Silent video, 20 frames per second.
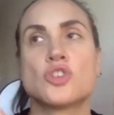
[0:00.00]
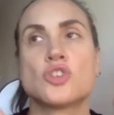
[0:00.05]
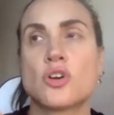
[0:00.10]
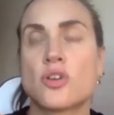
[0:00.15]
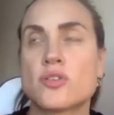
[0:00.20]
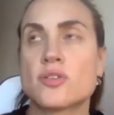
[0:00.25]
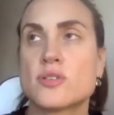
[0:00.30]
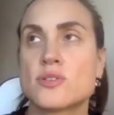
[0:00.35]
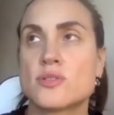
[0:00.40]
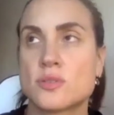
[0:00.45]
it's a
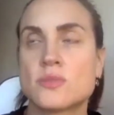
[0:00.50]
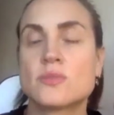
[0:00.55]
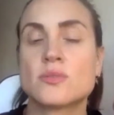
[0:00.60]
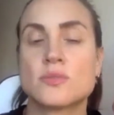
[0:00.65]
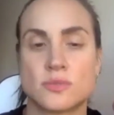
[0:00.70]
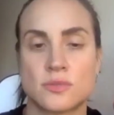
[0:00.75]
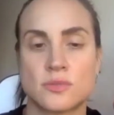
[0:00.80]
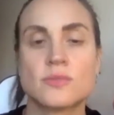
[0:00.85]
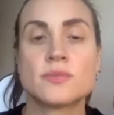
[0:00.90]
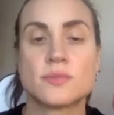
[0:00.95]
time when
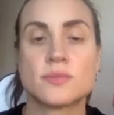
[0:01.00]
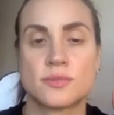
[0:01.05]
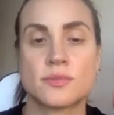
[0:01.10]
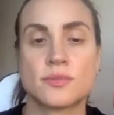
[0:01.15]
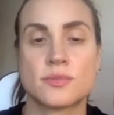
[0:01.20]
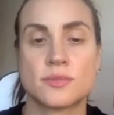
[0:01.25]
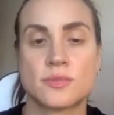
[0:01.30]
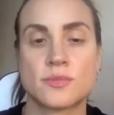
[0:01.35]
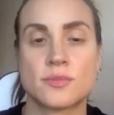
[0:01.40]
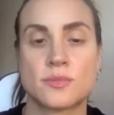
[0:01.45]
people, when
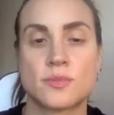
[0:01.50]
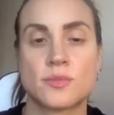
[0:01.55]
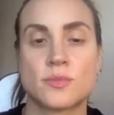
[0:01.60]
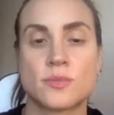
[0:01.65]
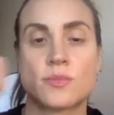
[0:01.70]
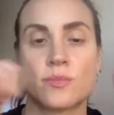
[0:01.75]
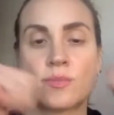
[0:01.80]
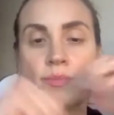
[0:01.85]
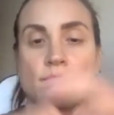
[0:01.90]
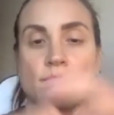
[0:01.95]
people can help.
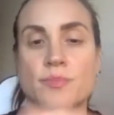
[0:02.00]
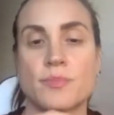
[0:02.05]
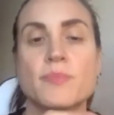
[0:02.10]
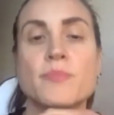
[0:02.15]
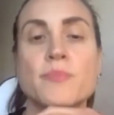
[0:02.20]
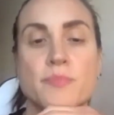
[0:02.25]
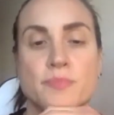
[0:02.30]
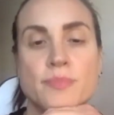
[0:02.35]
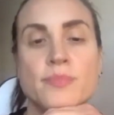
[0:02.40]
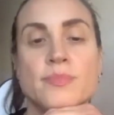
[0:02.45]
And,
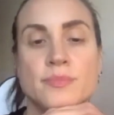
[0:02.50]
and